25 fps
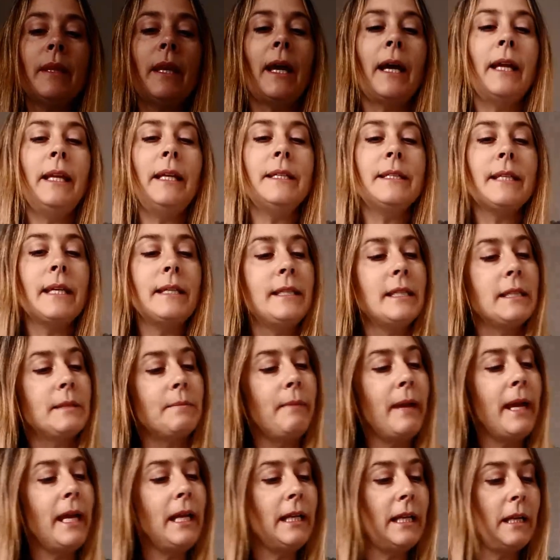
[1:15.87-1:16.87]
And he says it's
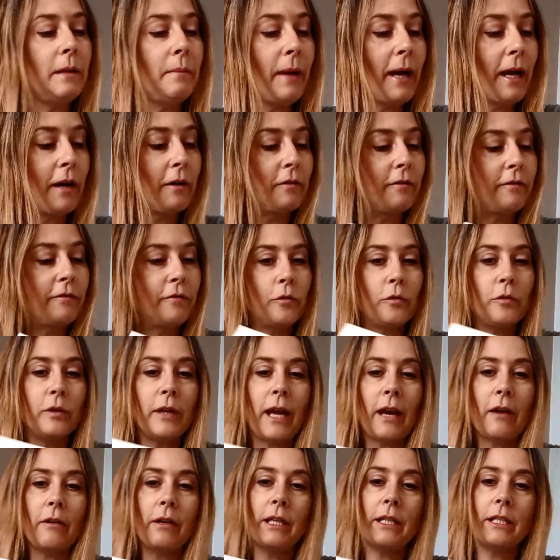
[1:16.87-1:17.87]
mainly about 4
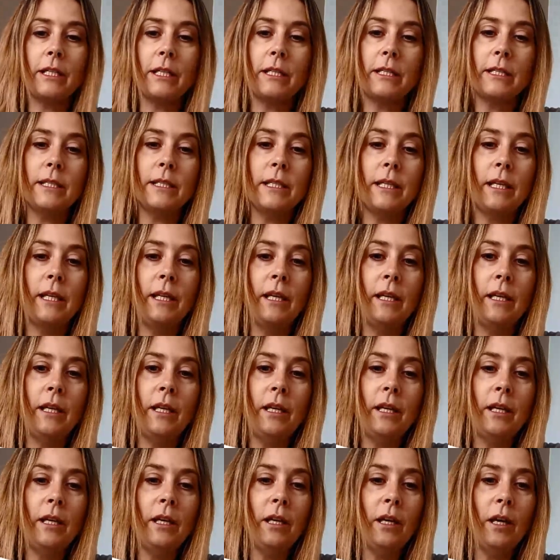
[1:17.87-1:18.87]
characters,
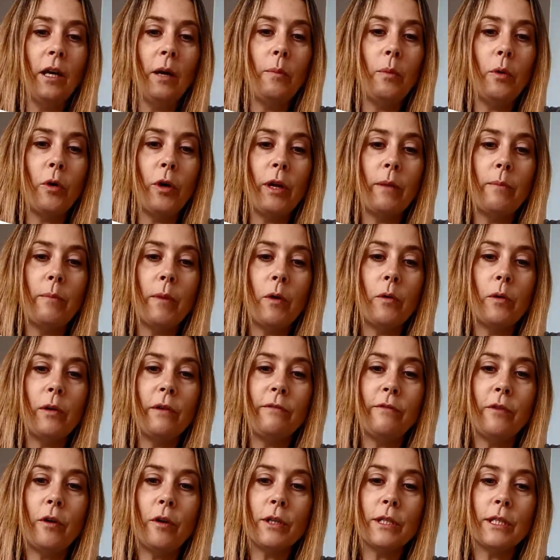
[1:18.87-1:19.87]
a boy, a mole, a
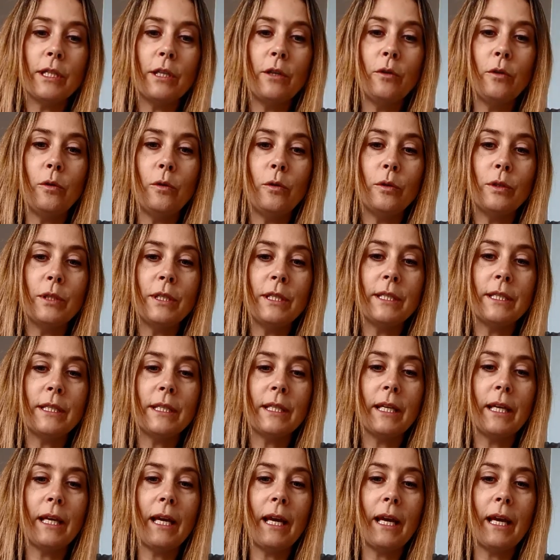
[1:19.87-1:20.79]
fox and a horse.